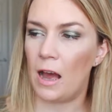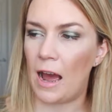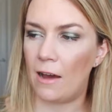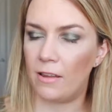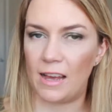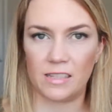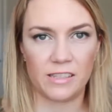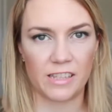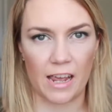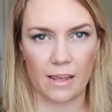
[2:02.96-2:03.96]
Outlast
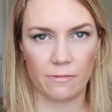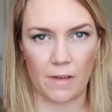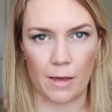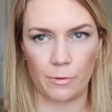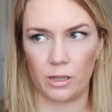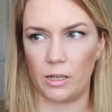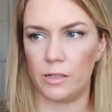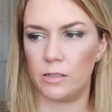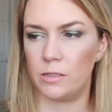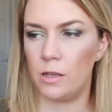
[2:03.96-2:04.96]
Stay
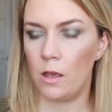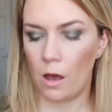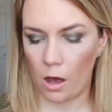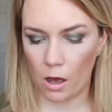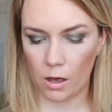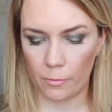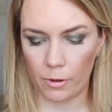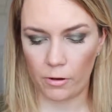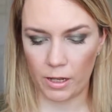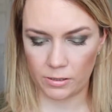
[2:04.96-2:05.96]
Fabulous.
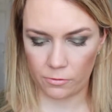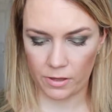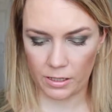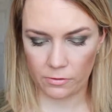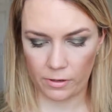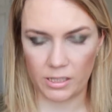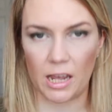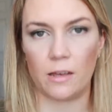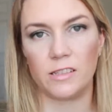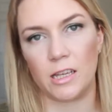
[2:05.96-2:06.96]
Okay, so this
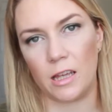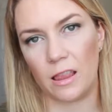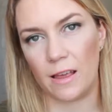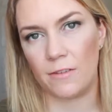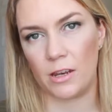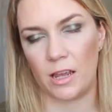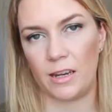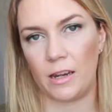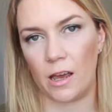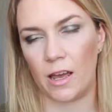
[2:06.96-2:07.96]
retails at
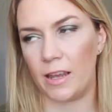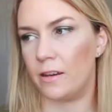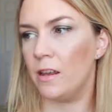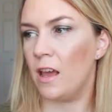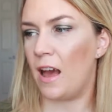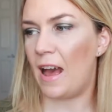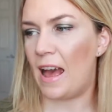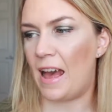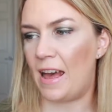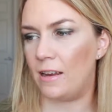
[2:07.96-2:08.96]
$11.99,
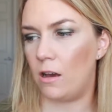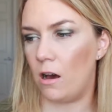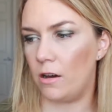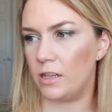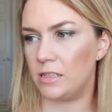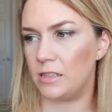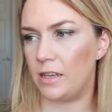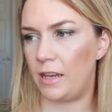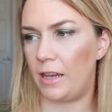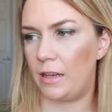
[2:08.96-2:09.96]
and
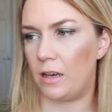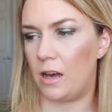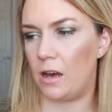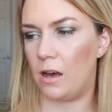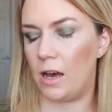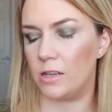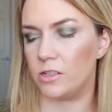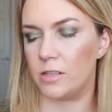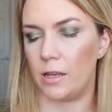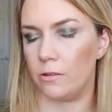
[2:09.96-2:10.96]
honestly, I
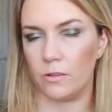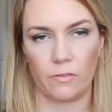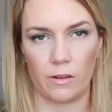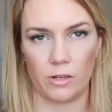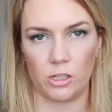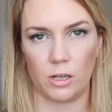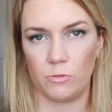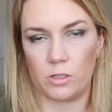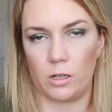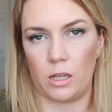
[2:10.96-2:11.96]
just hated this foundation. I'm
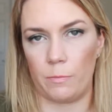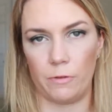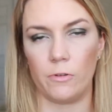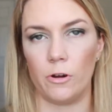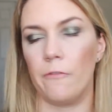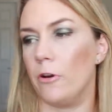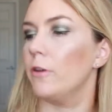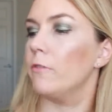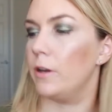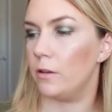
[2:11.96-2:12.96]
just going to keep it very,
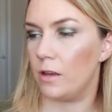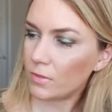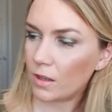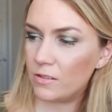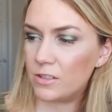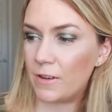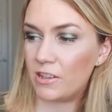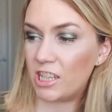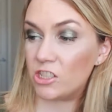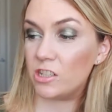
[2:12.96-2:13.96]
very real. This
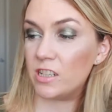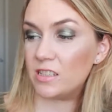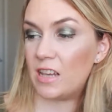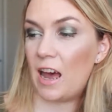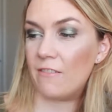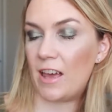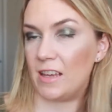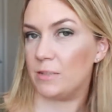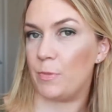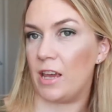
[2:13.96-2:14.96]
foundation does have
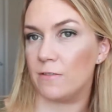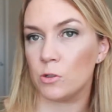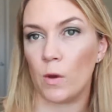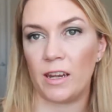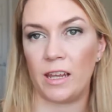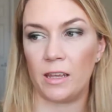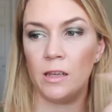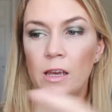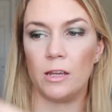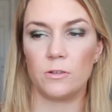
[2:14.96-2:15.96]
SPF 20.
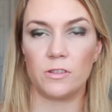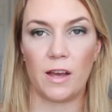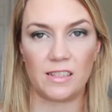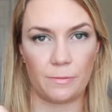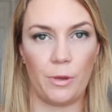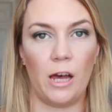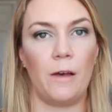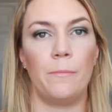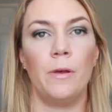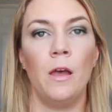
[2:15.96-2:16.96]
It also has a
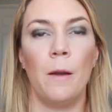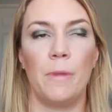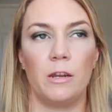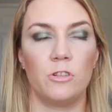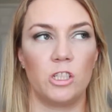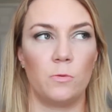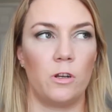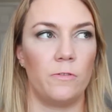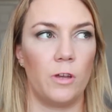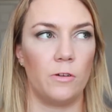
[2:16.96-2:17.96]
pump, but it was just
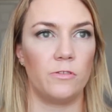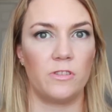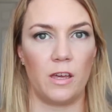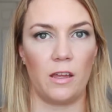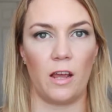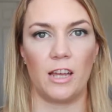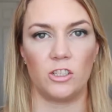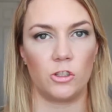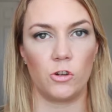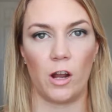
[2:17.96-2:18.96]
one of those that I
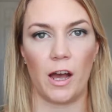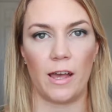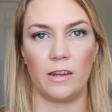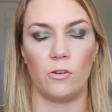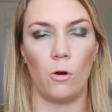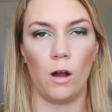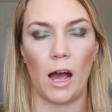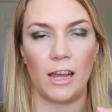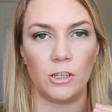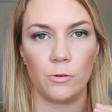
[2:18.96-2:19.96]
just tried, and
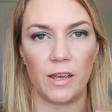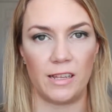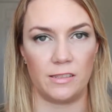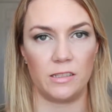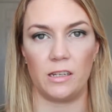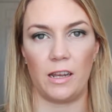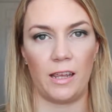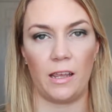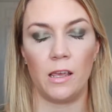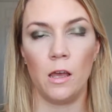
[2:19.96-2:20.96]
I knew
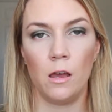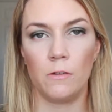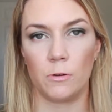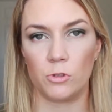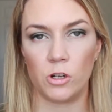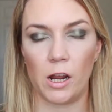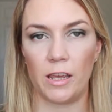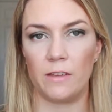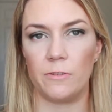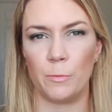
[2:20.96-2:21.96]
instantly
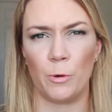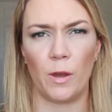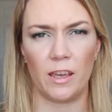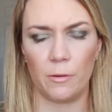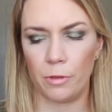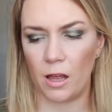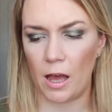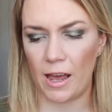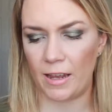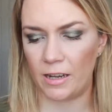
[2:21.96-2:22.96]
from the way it
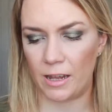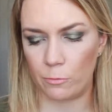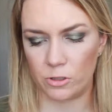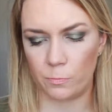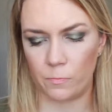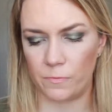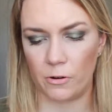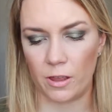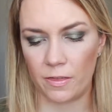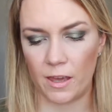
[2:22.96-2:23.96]
applied. It was
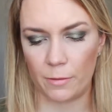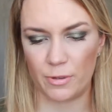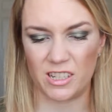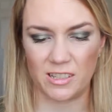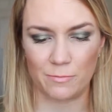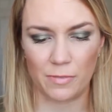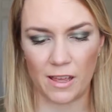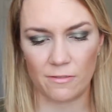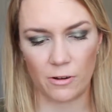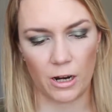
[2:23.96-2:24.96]
very thick, but it didn't
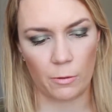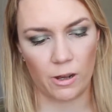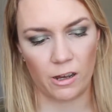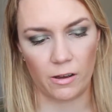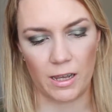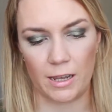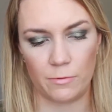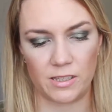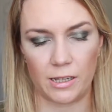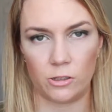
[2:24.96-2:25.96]
blend very well. It
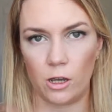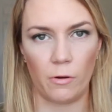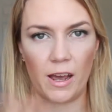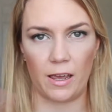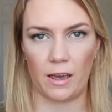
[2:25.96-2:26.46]
was like, no,